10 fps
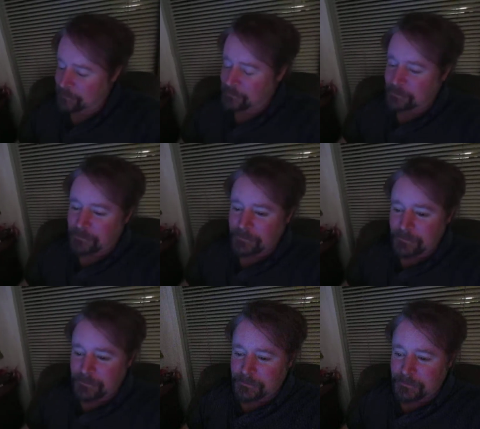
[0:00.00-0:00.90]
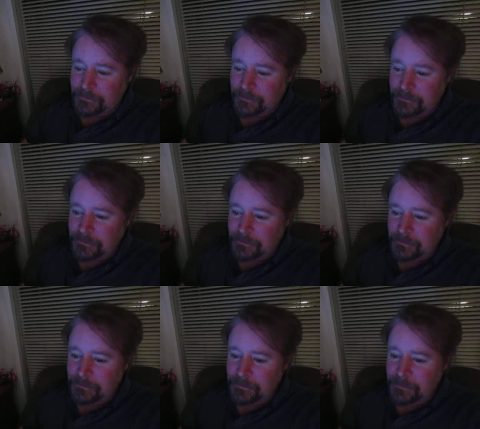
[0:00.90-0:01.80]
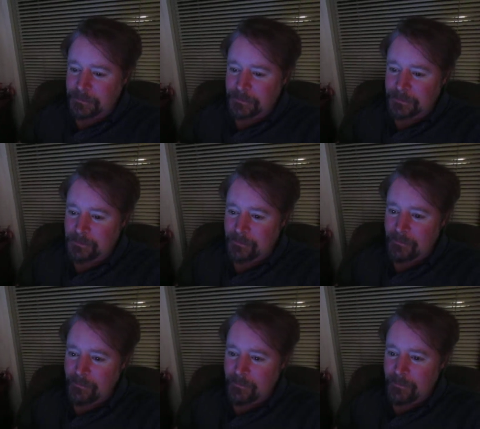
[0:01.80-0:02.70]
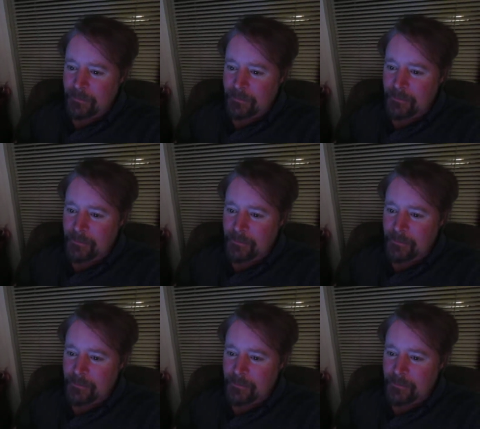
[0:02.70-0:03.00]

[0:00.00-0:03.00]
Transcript: No one is speaking in this clip.